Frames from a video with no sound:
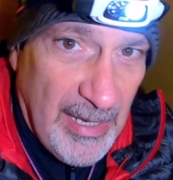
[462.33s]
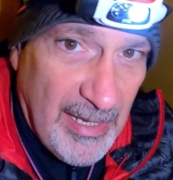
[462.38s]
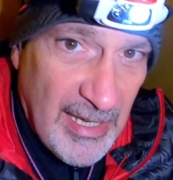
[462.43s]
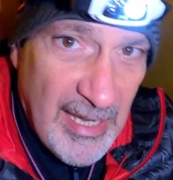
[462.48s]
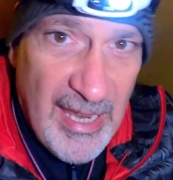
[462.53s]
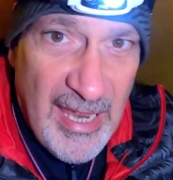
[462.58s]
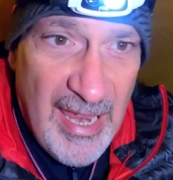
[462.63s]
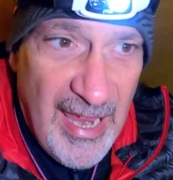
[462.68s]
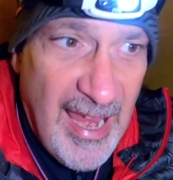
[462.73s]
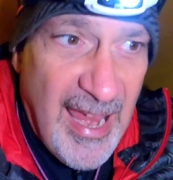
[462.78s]
back,
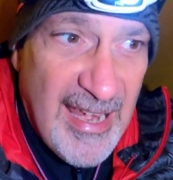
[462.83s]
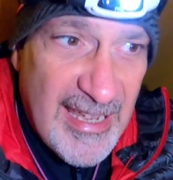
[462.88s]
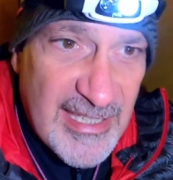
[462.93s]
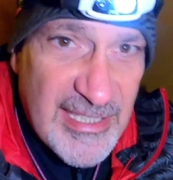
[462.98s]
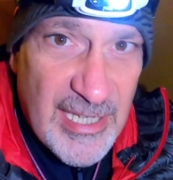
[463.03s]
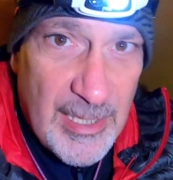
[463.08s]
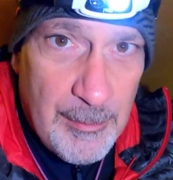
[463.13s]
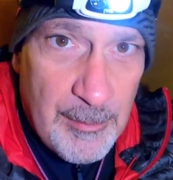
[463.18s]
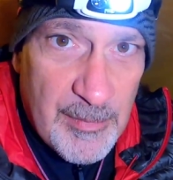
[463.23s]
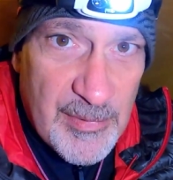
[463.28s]

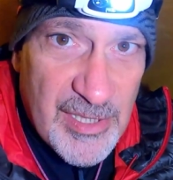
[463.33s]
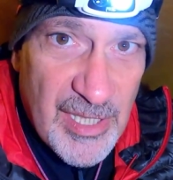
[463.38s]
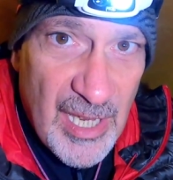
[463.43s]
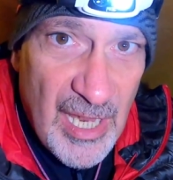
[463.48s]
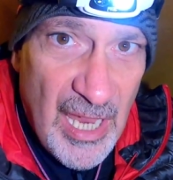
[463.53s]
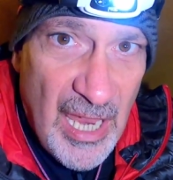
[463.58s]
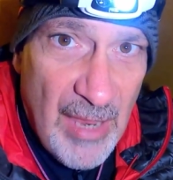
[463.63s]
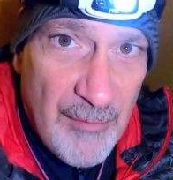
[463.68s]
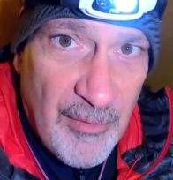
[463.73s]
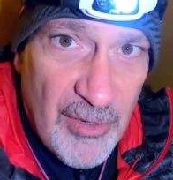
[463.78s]
it dims.
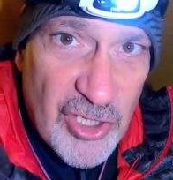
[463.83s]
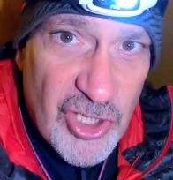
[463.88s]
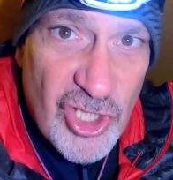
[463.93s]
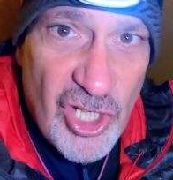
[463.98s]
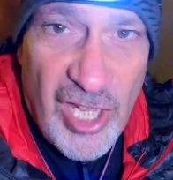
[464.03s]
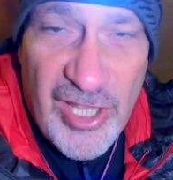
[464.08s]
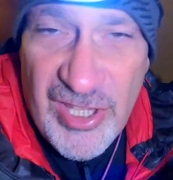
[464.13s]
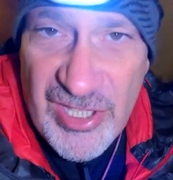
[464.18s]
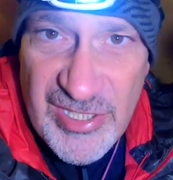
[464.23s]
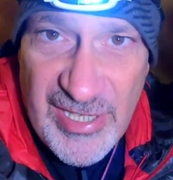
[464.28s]
If I
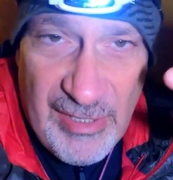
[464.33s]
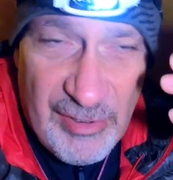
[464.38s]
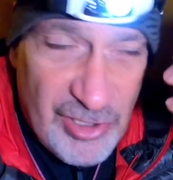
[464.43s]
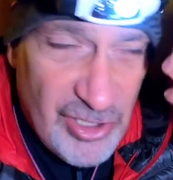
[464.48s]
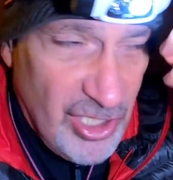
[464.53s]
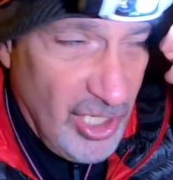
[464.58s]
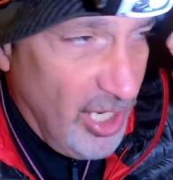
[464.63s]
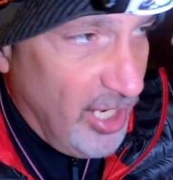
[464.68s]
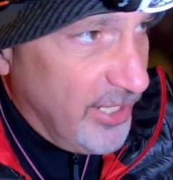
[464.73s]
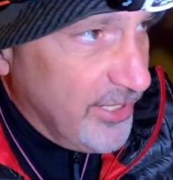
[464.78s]
shine this
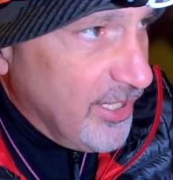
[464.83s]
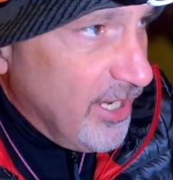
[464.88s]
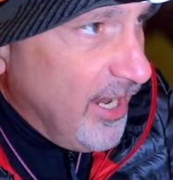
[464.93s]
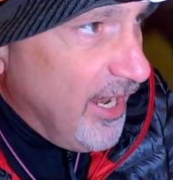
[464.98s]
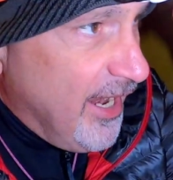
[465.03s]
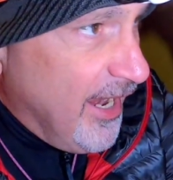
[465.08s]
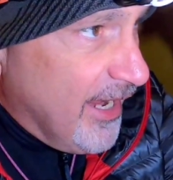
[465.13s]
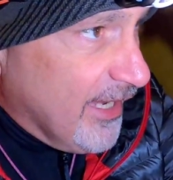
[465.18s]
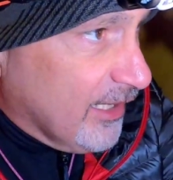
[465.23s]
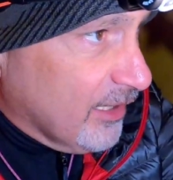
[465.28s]
outside,
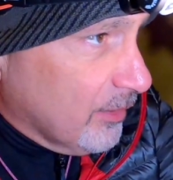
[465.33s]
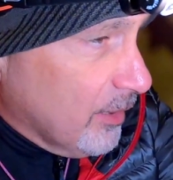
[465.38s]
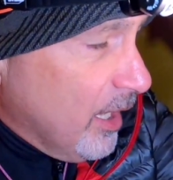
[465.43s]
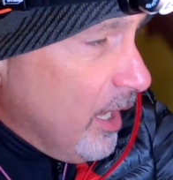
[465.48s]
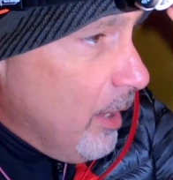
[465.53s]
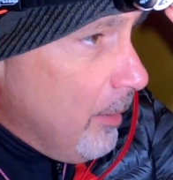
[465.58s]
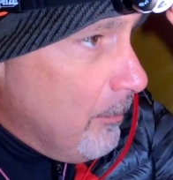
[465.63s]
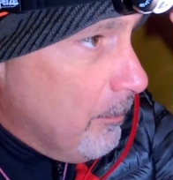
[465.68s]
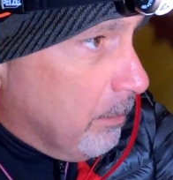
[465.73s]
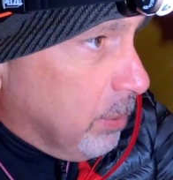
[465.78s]
it'll
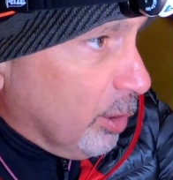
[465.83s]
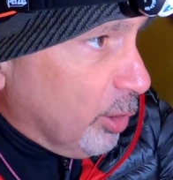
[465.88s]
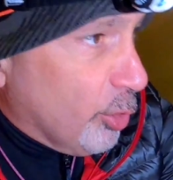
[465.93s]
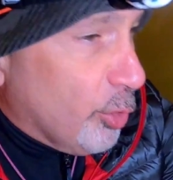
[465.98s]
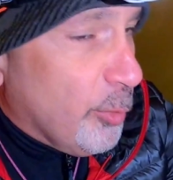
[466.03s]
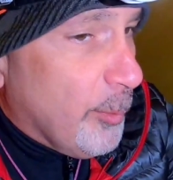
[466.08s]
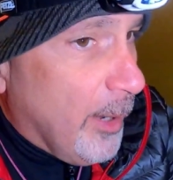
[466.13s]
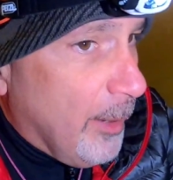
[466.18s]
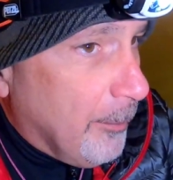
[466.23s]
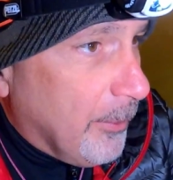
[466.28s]

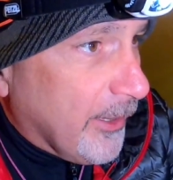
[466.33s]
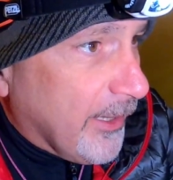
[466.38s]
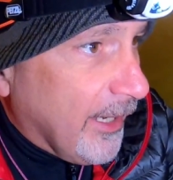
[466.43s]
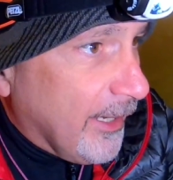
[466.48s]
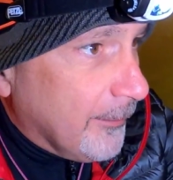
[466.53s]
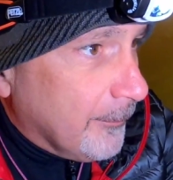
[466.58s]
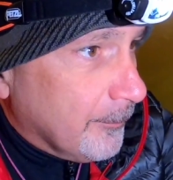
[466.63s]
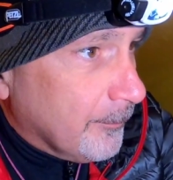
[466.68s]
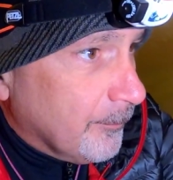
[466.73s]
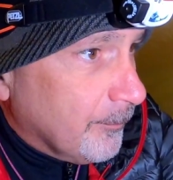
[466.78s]
bloom up
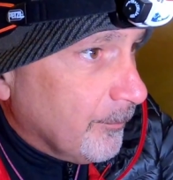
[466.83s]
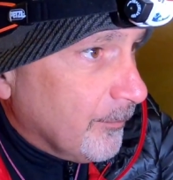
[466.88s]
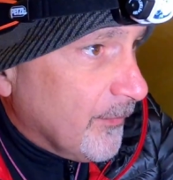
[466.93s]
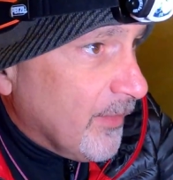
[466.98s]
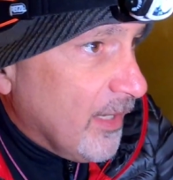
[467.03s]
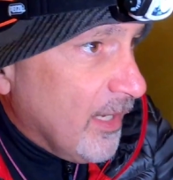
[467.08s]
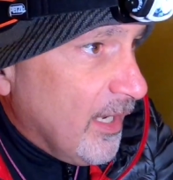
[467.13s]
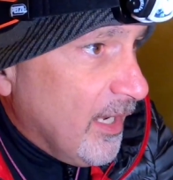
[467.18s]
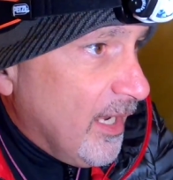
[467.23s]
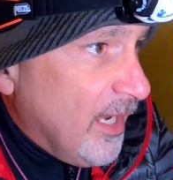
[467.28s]
again.
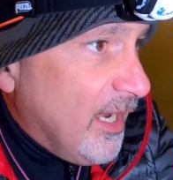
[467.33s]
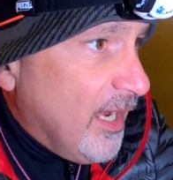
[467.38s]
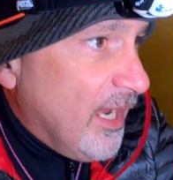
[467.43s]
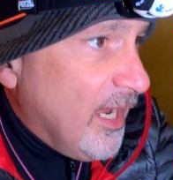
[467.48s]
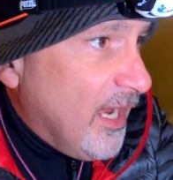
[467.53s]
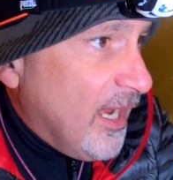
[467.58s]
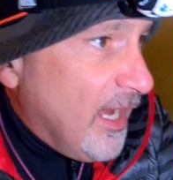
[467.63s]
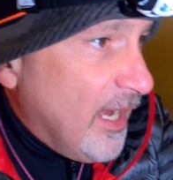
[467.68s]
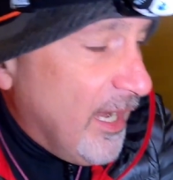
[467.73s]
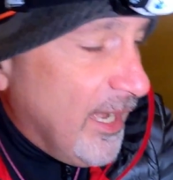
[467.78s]

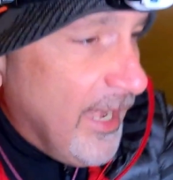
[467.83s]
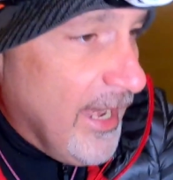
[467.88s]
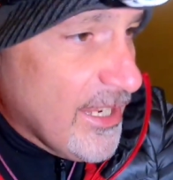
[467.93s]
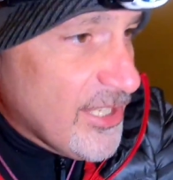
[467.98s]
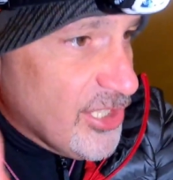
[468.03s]
It